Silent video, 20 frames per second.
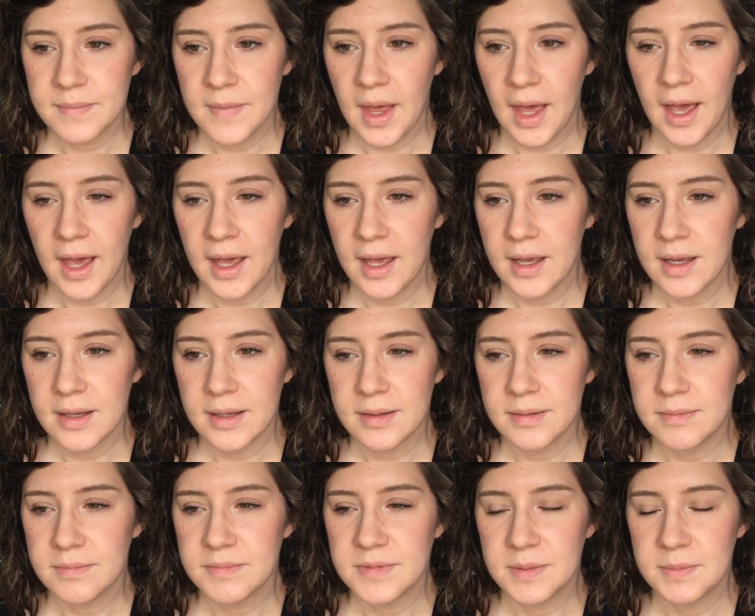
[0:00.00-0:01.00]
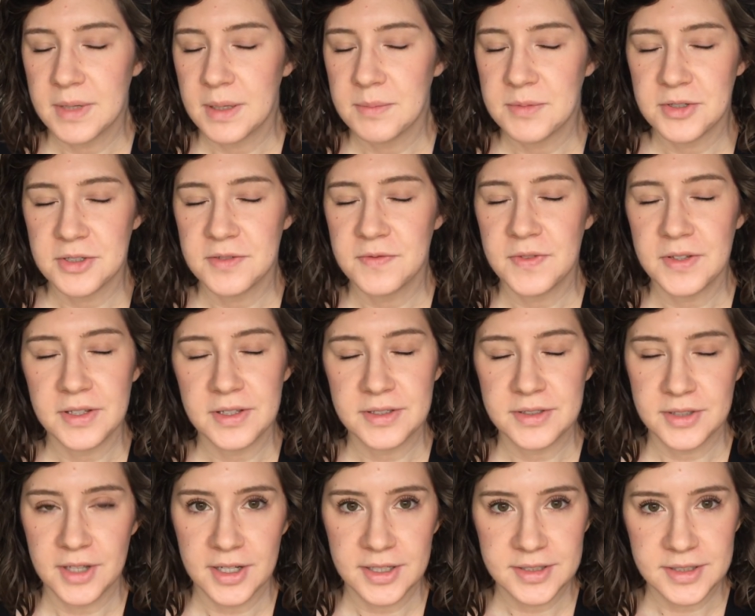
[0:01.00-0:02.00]
I sometimes just feel
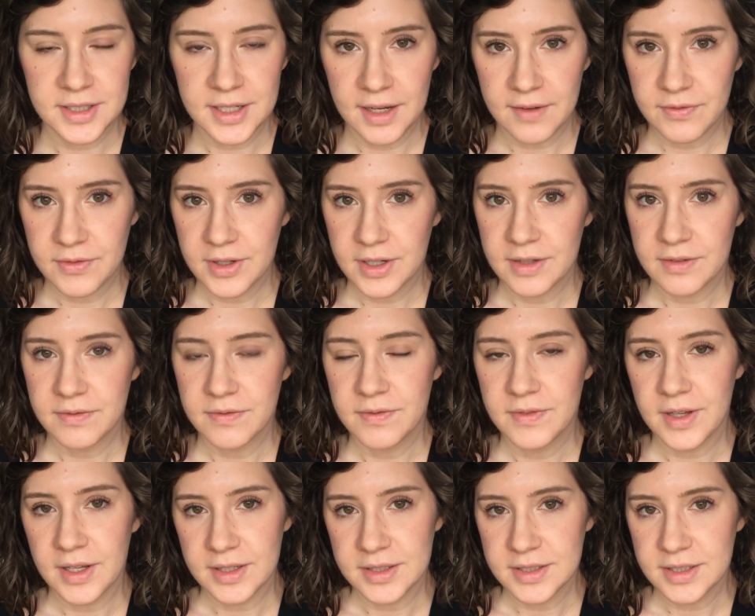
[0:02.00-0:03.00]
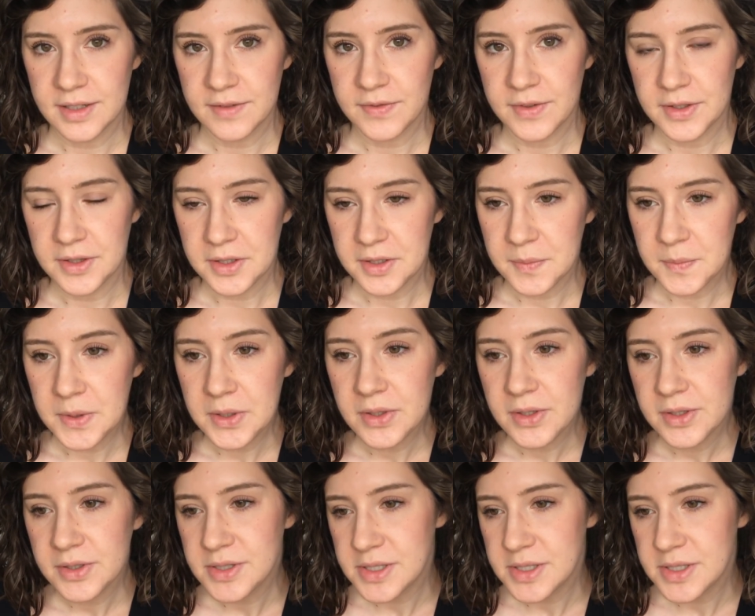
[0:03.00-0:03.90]
exhausted after I've done stuff on the computer.